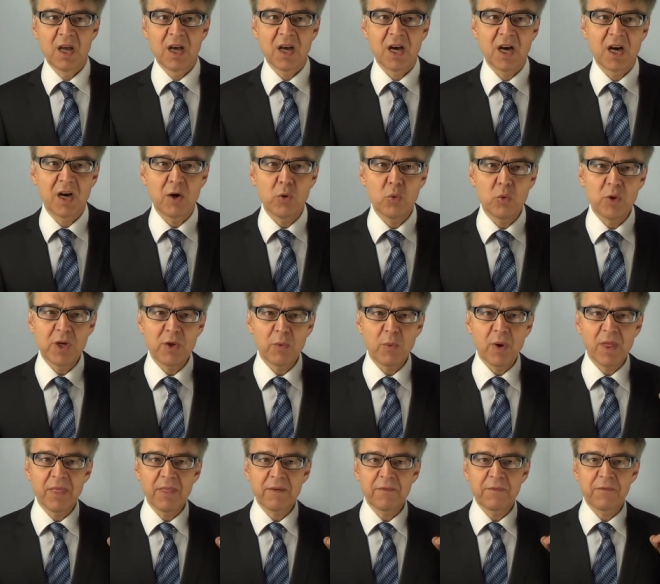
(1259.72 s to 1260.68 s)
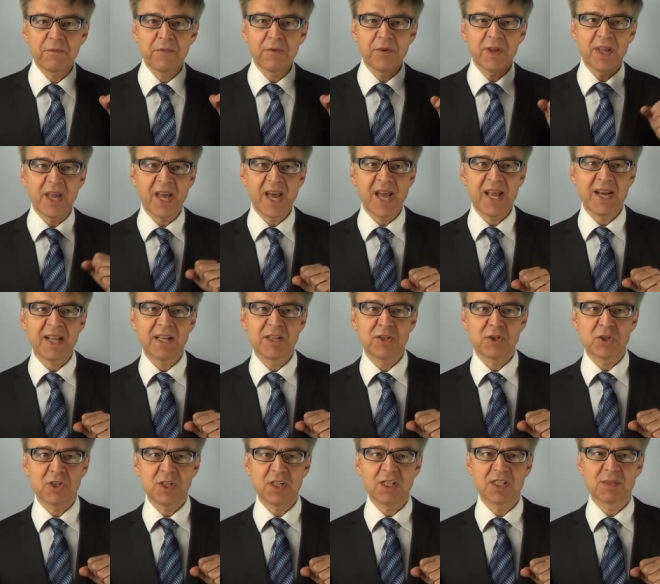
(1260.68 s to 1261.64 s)
Only when the free
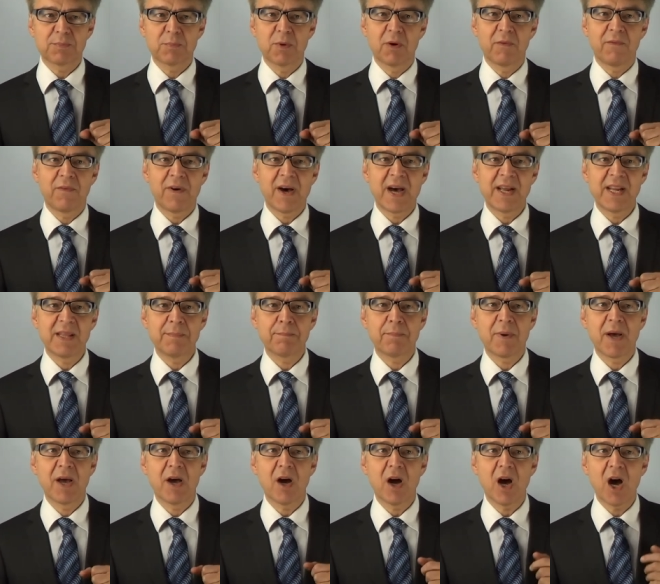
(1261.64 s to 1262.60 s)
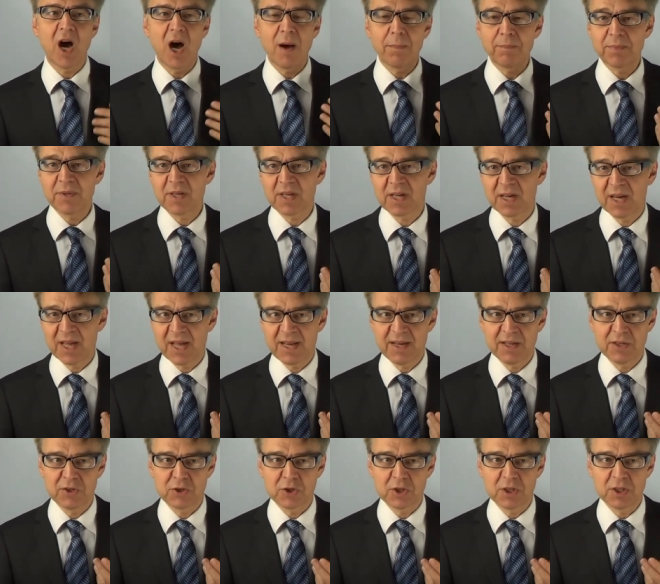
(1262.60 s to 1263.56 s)
energy is provided by optical
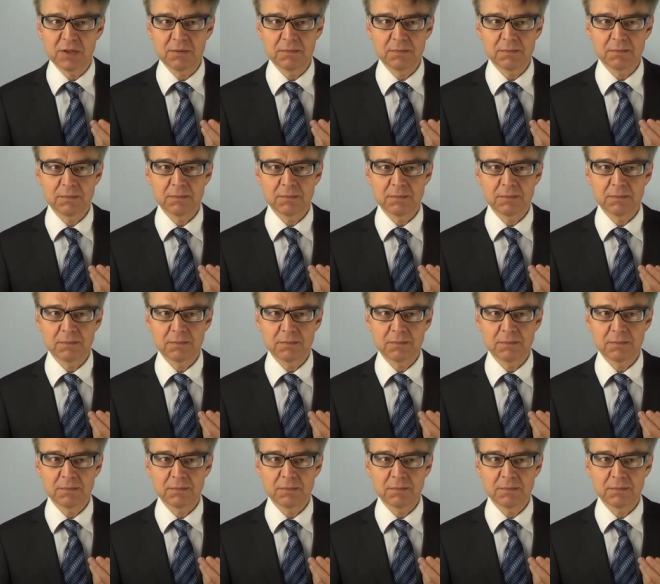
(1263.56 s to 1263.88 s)
energy,